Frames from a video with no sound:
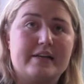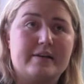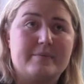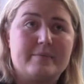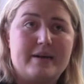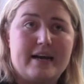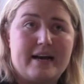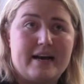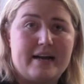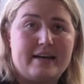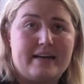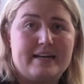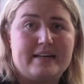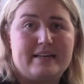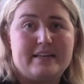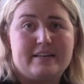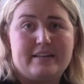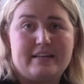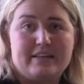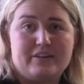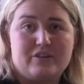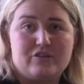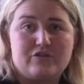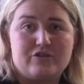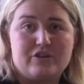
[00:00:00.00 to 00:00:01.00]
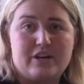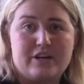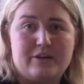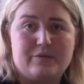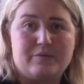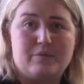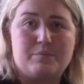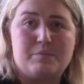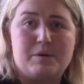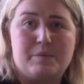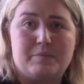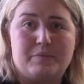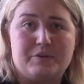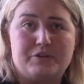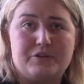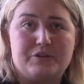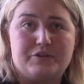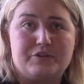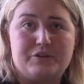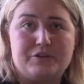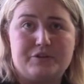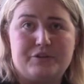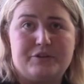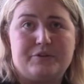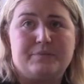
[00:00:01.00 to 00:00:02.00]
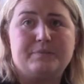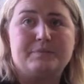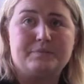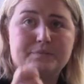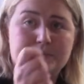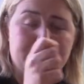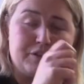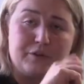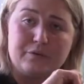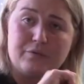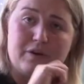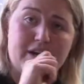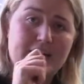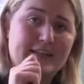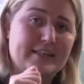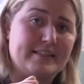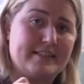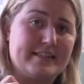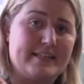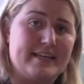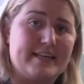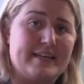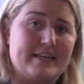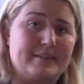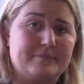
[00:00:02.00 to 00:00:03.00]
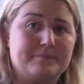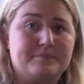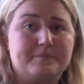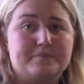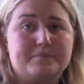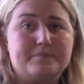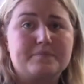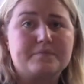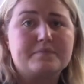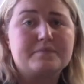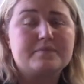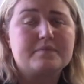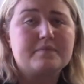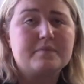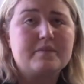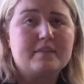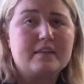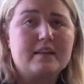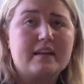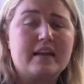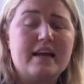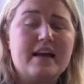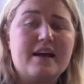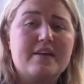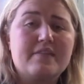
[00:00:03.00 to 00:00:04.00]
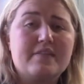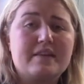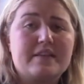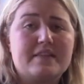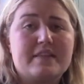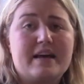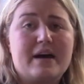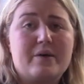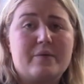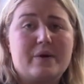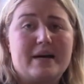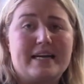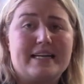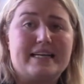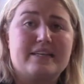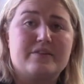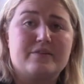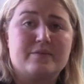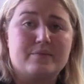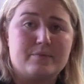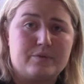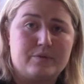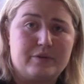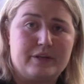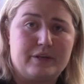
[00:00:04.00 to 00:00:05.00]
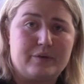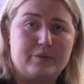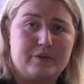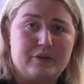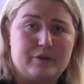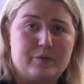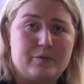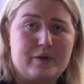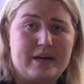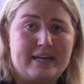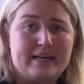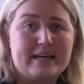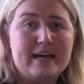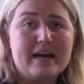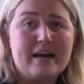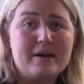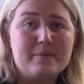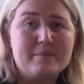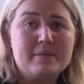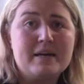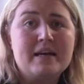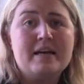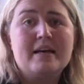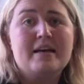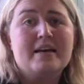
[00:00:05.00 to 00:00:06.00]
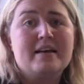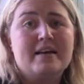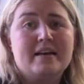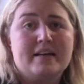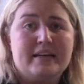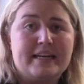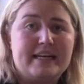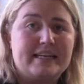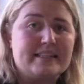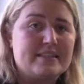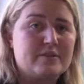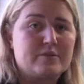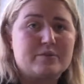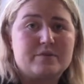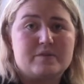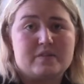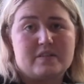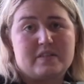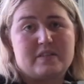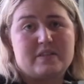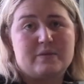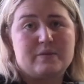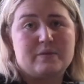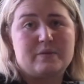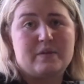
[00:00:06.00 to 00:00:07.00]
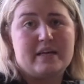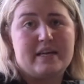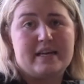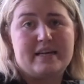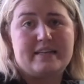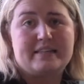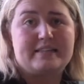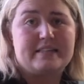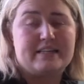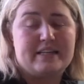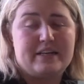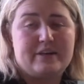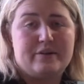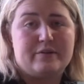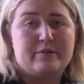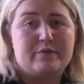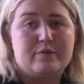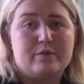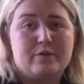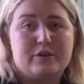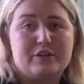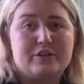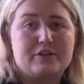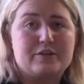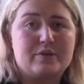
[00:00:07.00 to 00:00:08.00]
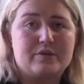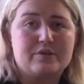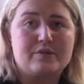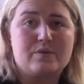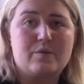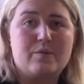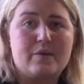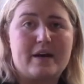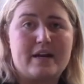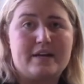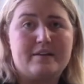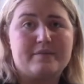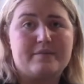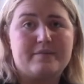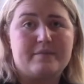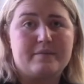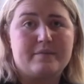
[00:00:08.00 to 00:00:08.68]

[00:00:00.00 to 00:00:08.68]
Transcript: about, anything you're trying to remember to do, you write it down. And then that way in the morning when you wake up, it's all still there sitting for you. So it's a way of